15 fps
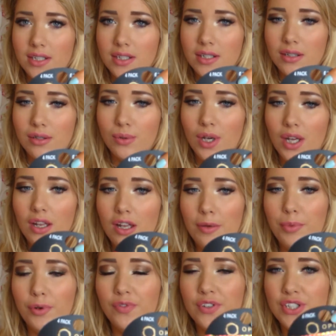do,
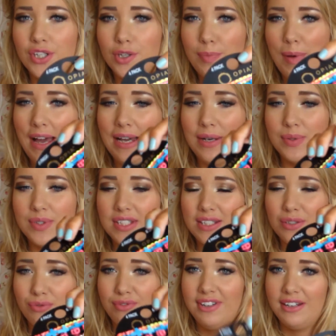but for £2
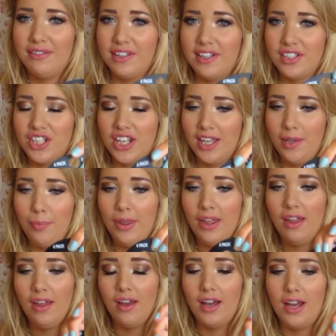it's really, really cheap.
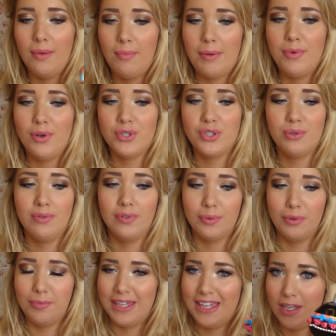I'm not sure whether I'm
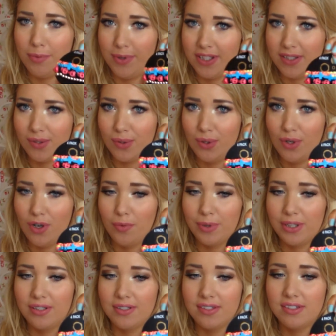going to be keeping this or not,
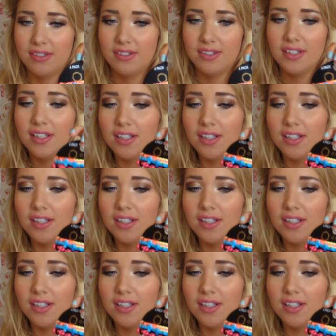because